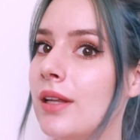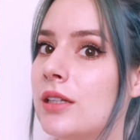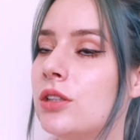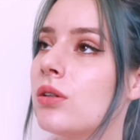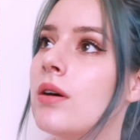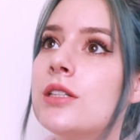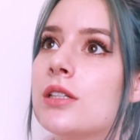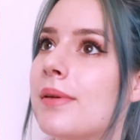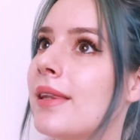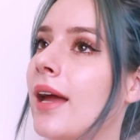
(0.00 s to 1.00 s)
Like, she's always
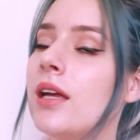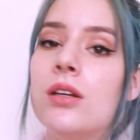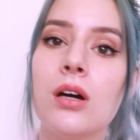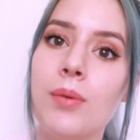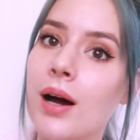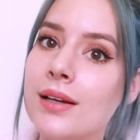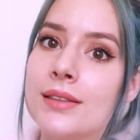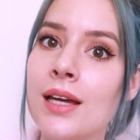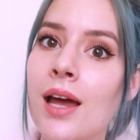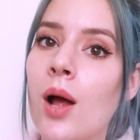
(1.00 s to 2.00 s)
just been like, you know what,